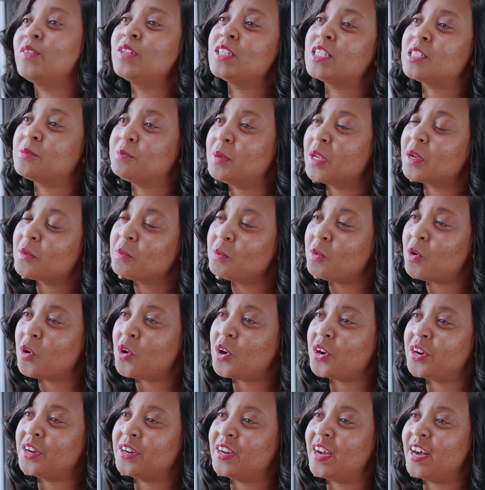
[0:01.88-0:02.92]
will speak
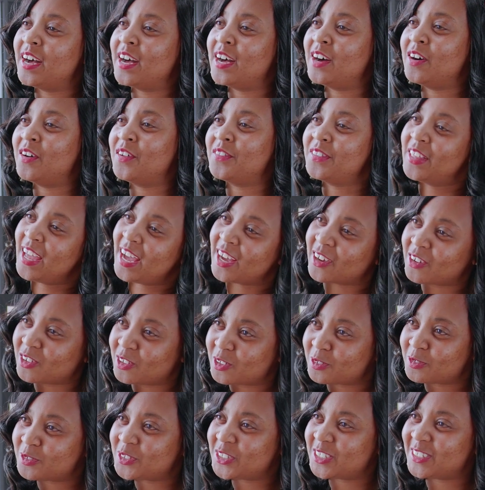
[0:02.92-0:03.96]
more on the angle
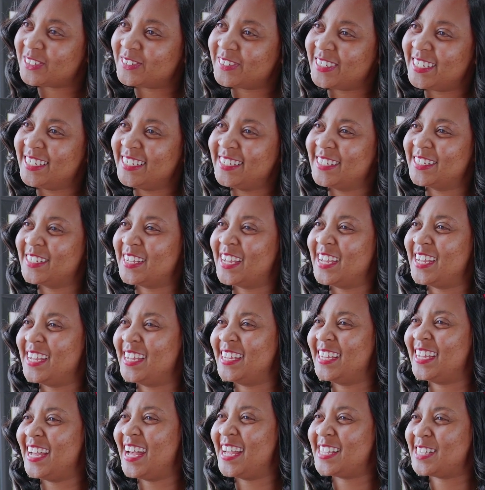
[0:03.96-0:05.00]
of children
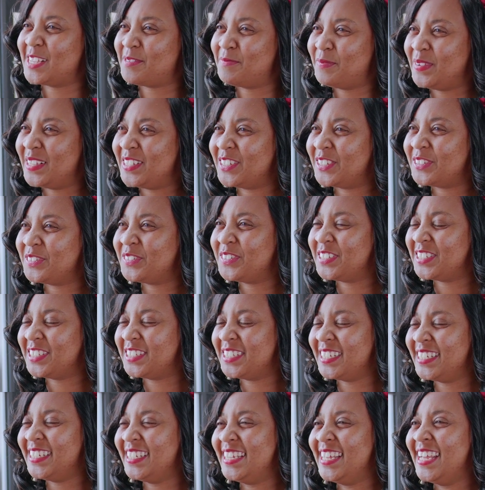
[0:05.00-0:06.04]
as a
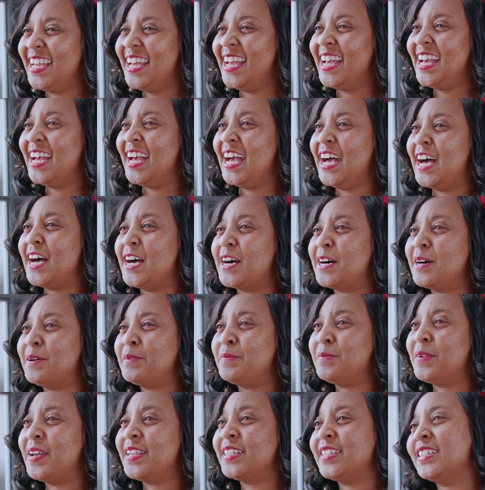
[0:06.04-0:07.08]
pediatrician,
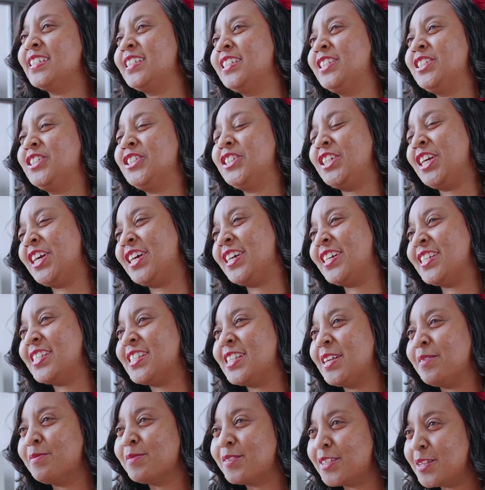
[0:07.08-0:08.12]
and just share
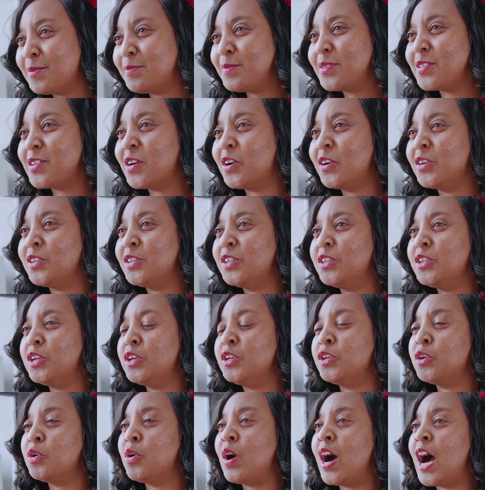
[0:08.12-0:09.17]
some tips on
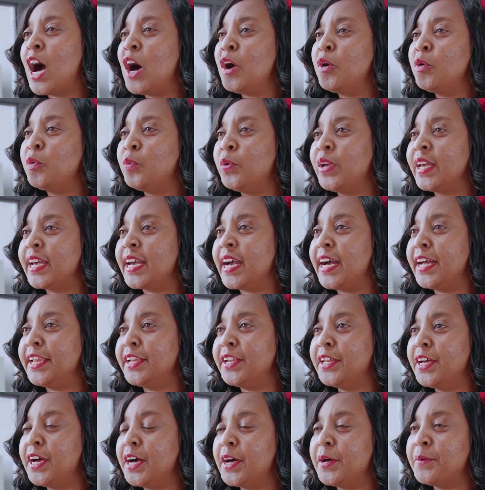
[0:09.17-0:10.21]
how we
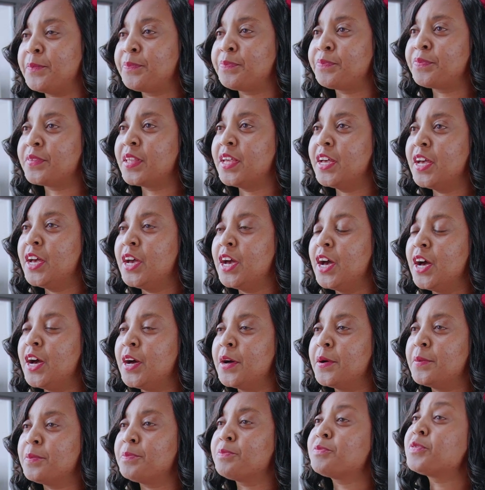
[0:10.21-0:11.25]
can
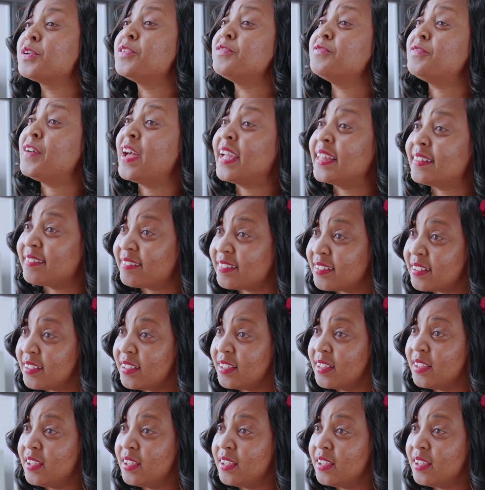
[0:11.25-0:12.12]
prevent